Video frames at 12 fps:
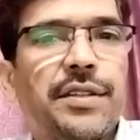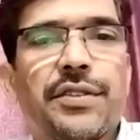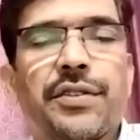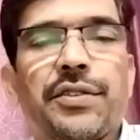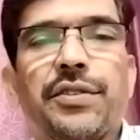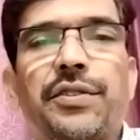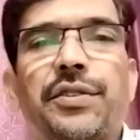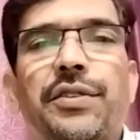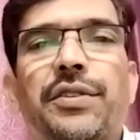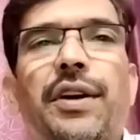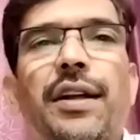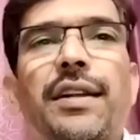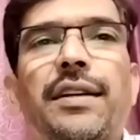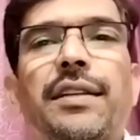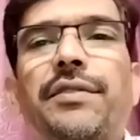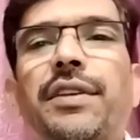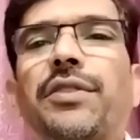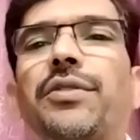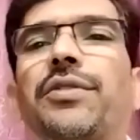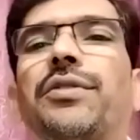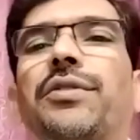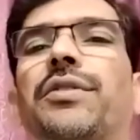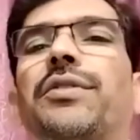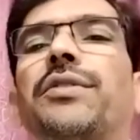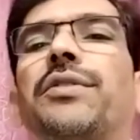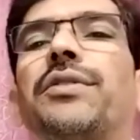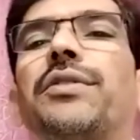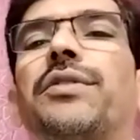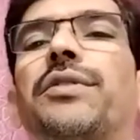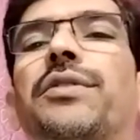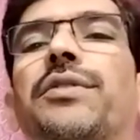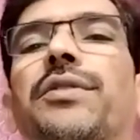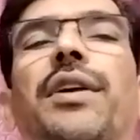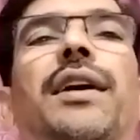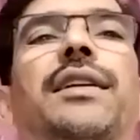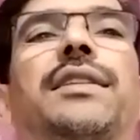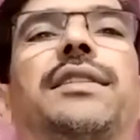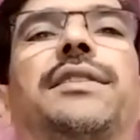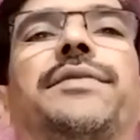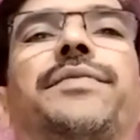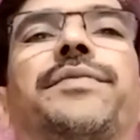So already we know that